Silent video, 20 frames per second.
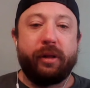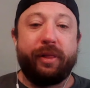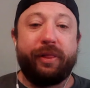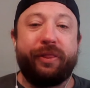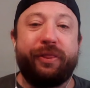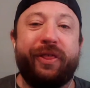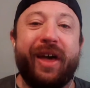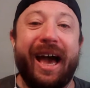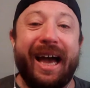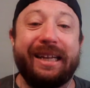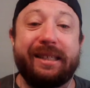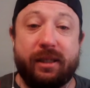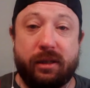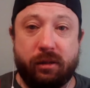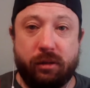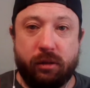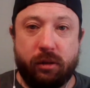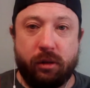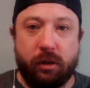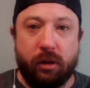That
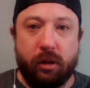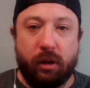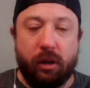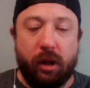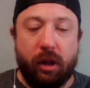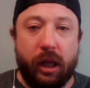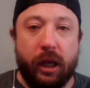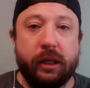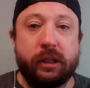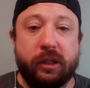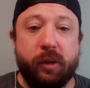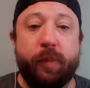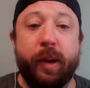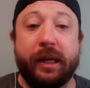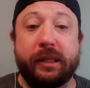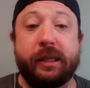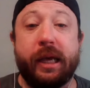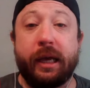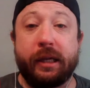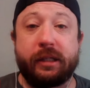is the
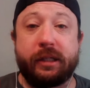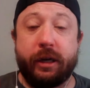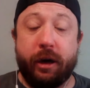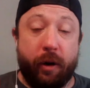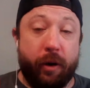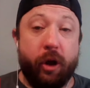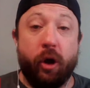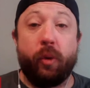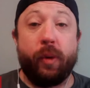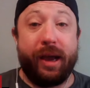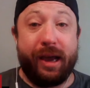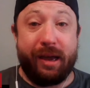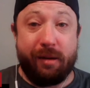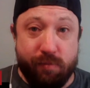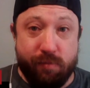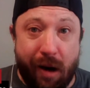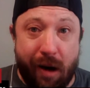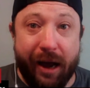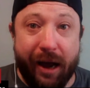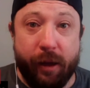best case scenario,
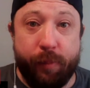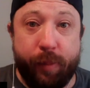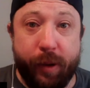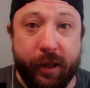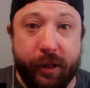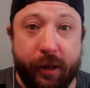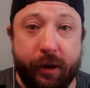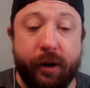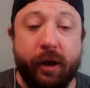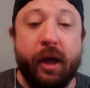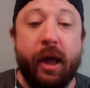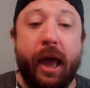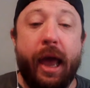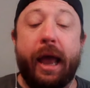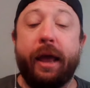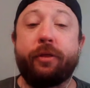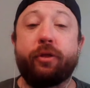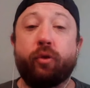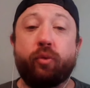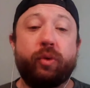in my opinion.
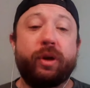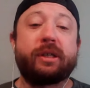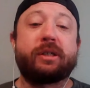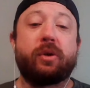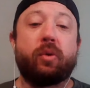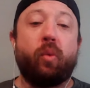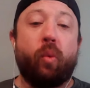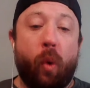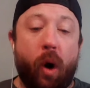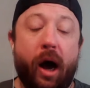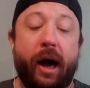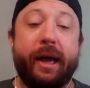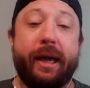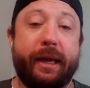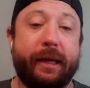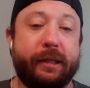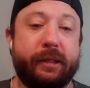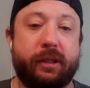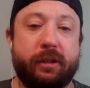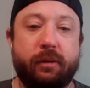And the reason why
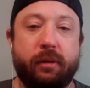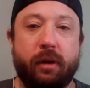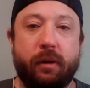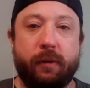is